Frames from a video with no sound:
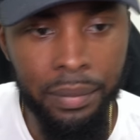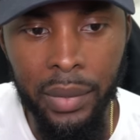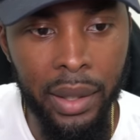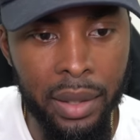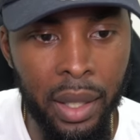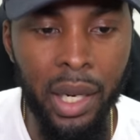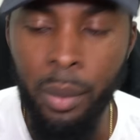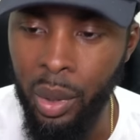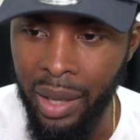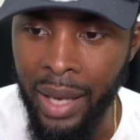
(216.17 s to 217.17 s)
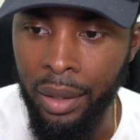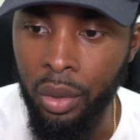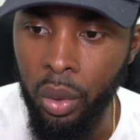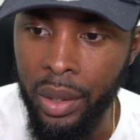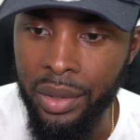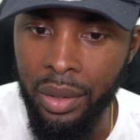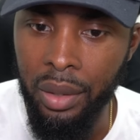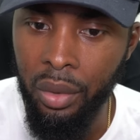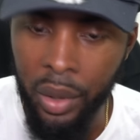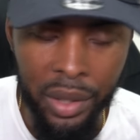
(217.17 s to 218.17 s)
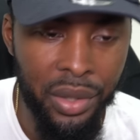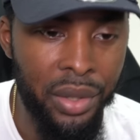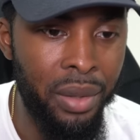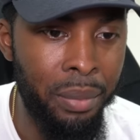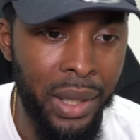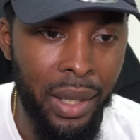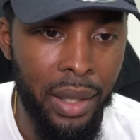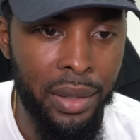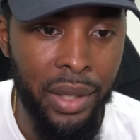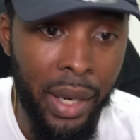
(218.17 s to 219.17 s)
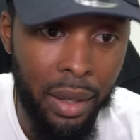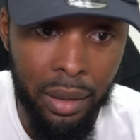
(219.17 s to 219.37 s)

is going to come with a lot of critis- criticism because, yeah,